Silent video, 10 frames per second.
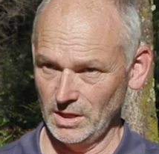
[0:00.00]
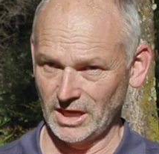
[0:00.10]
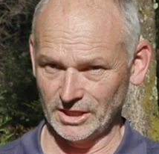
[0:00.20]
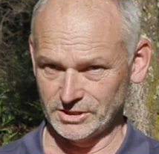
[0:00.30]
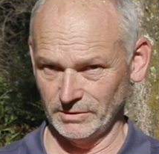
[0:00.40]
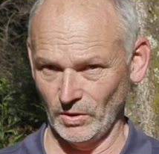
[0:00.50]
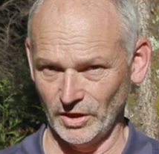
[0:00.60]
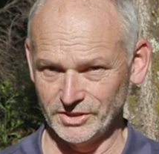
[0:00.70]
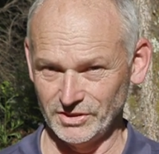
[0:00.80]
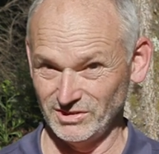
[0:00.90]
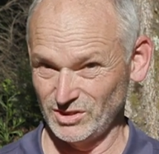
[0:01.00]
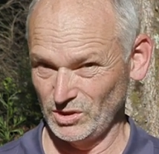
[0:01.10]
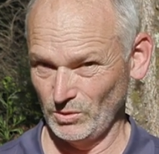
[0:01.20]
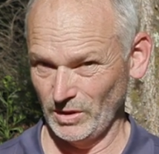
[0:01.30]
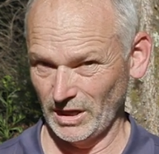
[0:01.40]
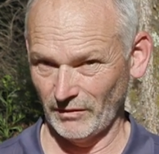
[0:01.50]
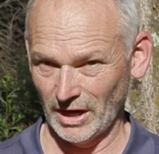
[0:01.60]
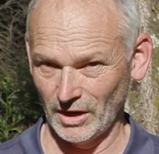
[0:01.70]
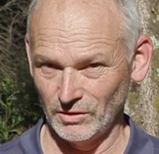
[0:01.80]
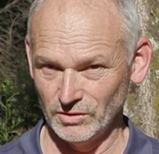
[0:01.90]
customize it to our
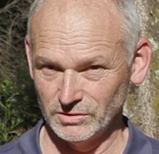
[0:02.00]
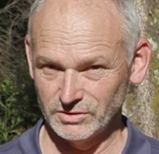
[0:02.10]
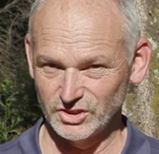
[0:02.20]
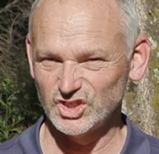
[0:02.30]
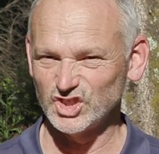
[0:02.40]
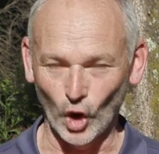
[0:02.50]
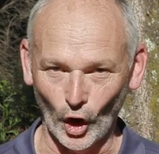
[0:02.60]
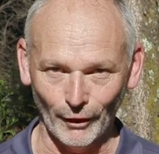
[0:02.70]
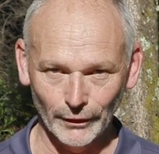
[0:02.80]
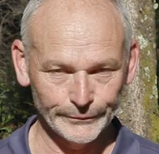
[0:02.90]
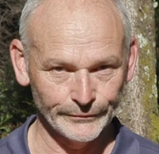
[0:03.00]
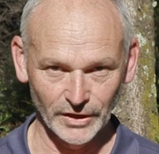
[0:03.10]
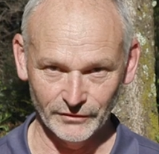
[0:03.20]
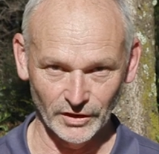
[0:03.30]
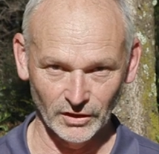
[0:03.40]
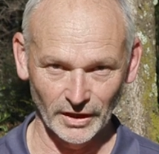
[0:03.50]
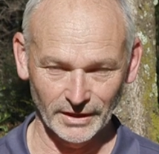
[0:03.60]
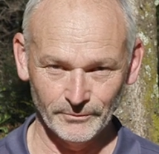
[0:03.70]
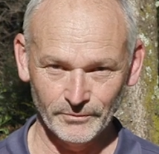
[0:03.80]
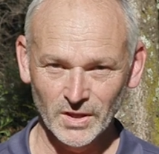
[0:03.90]
own style, if you like.